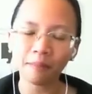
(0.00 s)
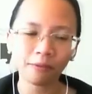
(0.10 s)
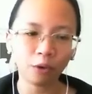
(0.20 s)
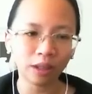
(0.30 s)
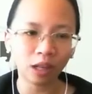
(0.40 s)

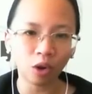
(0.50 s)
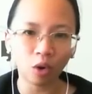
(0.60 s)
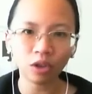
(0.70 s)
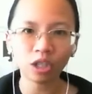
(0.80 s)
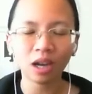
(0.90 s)
for the
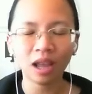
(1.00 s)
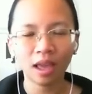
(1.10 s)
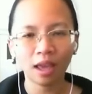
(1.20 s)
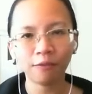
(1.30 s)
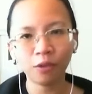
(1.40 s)
launch.
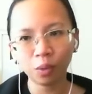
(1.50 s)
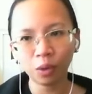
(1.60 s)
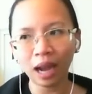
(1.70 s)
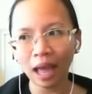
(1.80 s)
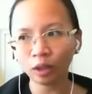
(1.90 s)
If you
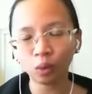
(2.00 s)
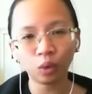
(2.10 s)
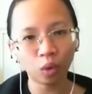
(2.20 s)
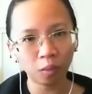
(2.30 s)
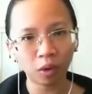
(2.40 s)
would like to
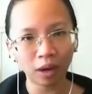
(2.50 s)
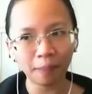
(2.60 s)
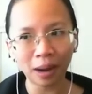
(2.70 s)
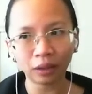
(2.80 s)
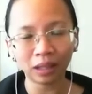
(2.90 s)
know more
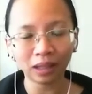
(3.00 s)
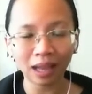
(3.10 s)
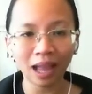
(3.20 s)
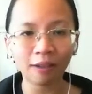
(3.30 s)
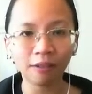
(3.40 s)
about it, I
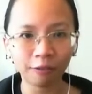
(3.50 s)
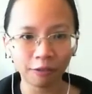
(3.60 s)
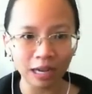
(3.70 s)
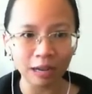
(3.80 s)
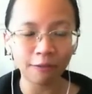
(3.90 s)
have a
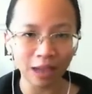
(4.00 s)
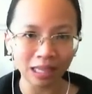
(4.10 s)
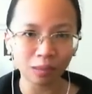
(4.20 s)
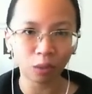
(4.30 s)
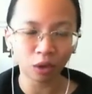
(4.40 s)
free
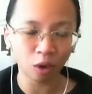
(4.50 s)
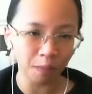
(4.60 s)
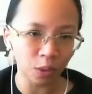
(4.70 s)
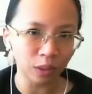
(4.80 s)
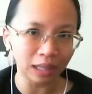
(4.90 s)
Facebook
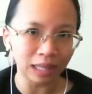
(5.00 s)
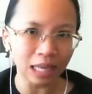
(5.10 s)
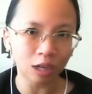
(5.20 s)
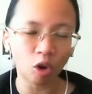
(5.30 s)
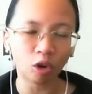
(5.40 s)

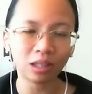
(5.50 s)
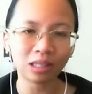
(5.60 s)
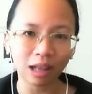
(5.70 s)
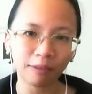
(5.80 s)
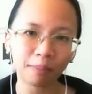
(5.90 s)
community called
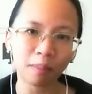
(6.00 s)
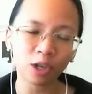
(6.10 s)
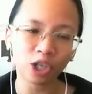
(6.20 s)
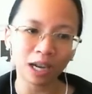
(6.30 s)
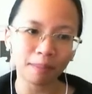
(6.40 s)
Self
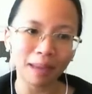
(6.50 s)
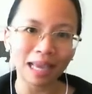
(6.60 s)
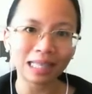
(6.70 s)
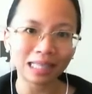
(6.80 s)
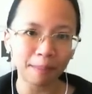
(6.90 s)
Publishing
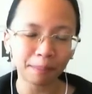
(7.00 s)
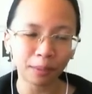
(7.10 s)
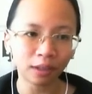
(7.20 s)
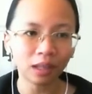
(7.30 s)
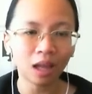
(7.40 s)
Made
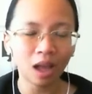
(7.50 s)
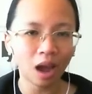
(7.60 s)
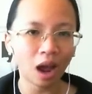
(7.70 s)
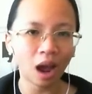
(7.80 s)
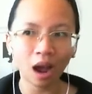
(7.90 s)
Simple.
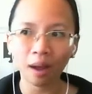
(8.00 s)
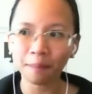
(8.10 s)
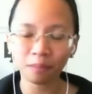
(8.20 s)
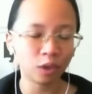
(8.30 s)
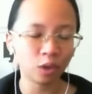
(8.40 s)

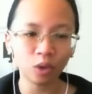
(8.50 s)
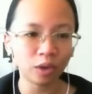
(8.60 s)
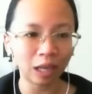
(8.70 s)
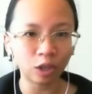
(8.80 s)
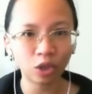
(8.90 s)
You
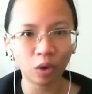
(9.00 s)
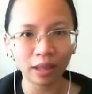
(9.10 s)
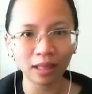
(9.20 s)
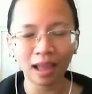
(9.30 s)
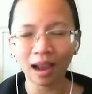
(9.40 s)
can
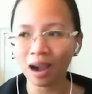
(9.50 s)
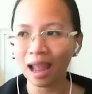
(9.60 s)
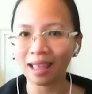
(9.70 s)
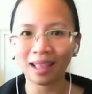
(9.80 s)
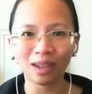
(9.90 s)
join there,
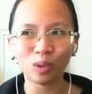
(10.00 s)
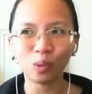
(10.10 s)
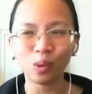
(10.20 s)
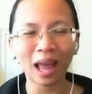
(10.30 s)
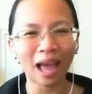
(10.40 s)
and I
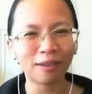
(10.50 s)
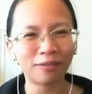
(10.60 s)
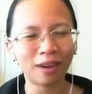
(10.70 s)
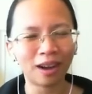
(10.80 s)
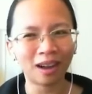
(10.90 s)
do live
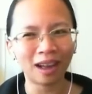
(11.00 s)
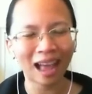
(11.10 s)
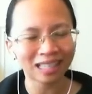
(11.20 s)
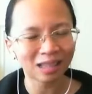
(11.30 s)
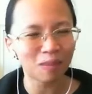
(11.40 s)

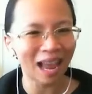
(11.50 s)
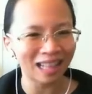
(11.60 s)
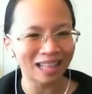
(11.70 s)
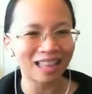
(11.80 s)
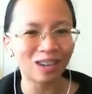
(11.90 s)
Ask Me
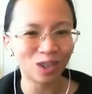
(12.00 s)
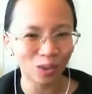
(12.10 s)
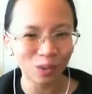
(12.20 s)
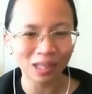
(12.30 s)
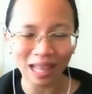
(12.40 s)
Anything
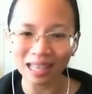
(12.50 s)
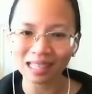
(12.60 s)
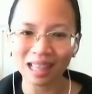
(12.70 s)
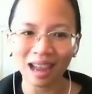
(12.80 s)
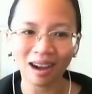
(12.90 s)
Tuesdays
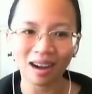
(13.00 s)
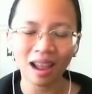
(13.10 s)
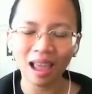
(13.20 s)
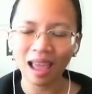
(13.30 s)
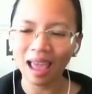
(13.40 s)
there.
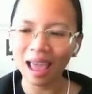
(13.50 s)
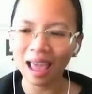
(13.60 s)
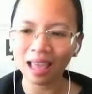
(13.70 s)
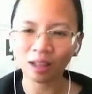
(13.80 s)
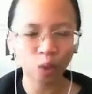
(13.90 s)

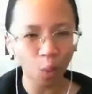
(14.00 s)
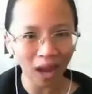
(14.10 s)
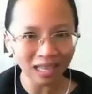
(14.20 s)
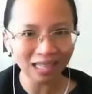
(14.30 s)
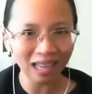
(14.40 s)
And
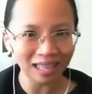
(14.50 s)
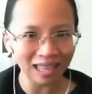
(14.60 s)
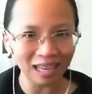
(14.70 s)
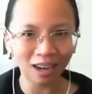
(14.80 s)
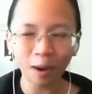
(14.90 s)
twice a
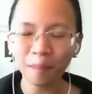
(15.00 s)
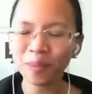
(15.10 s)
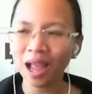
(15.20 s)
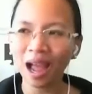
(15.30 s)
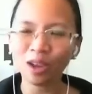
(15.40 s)
year,
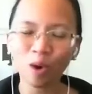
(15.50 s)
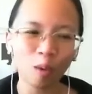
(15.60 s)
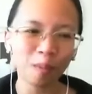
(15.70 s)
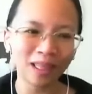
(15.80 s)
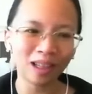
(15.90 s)
I
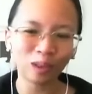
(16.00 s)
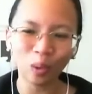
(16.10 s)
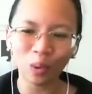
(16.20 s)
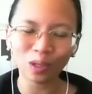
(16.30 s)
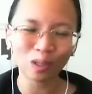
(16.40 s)
open the
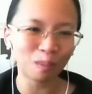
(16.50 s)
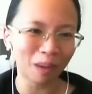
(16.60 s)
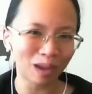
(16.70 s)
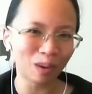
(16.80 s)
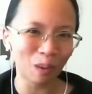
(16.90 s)
doors to
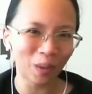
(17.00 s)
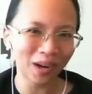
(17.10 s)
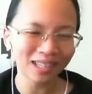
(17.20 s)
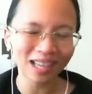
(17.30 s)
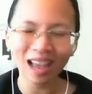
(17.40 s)
my
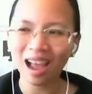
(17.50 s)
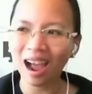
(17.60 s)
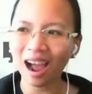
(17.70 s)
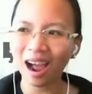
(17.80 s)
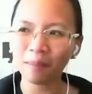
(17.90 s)
course.
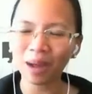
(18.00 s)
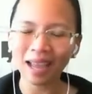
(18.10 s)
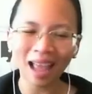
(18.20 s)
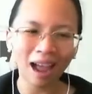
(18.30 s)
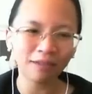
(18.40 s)

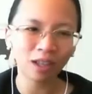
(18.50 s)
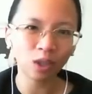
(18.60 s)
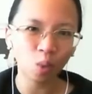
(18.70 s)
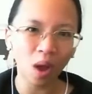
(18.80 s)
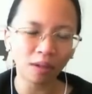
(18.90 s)
I have the
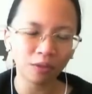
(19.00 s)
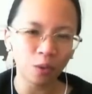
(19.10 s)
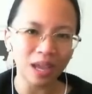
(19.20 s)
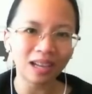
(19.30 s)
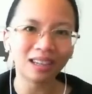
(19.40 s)

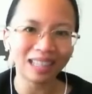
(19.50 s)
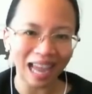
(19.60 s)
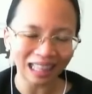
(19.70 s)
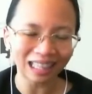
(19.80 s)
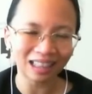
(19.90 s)
12-week
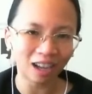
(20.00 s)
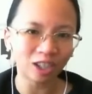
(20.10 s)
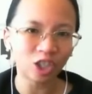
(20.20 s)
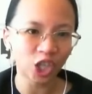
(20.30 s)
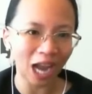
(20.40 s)
Get It
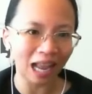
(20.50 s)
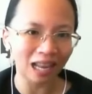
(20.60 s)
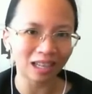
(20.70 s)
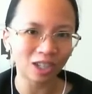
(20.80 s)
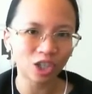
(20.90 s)
Done
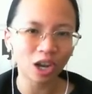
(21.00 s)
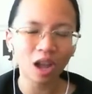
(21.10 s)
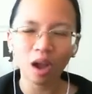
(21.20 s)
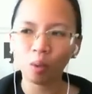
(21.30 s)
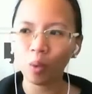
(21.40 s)
challenge,
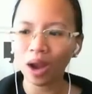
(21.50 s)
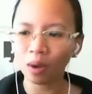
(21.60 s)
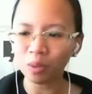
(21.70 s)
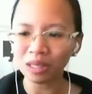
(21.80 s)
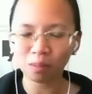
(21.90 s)
where
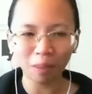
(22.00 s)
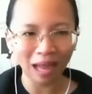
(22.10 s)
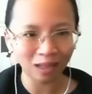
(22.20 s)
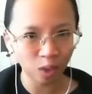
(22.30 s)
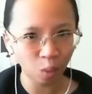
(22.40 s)
we
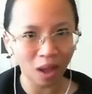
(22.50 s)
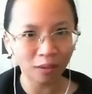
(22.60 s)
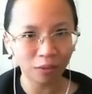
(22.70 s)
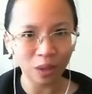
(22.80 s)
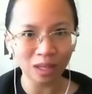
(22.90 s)
spend
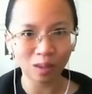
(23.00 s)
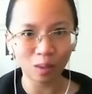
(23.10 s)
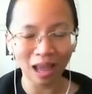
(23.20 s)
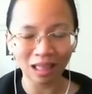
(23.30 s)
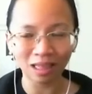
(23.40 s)
12 weeks
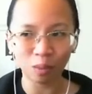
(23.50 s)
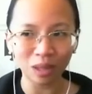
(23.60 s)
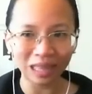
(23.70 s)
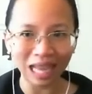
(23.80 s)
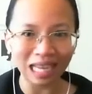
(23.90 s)
together. We
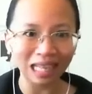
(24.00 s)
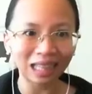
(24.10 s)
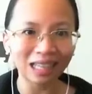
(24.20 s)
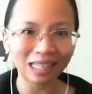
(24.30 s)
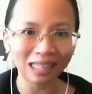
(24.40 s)
take it
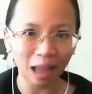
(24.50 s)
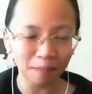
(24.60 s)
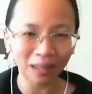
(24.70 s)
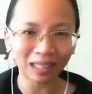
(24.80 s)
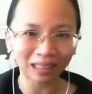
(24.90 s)
a step
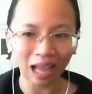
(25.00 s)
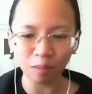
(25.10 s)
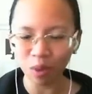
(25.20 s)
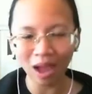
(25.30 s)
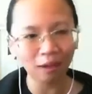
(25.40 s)
at a time.
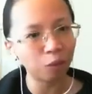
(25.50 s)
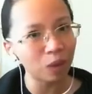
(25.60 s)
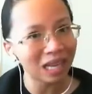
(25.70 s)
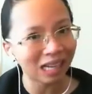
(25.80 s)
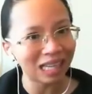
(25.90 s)
We have
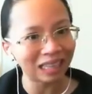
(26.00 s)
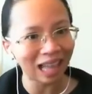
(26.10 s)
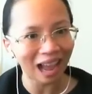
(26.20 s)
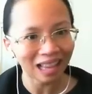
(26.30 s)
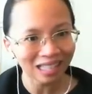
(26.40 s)
weekly
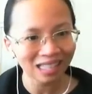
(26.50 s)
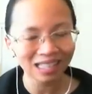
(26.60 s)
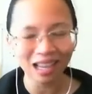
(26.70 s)
tasks,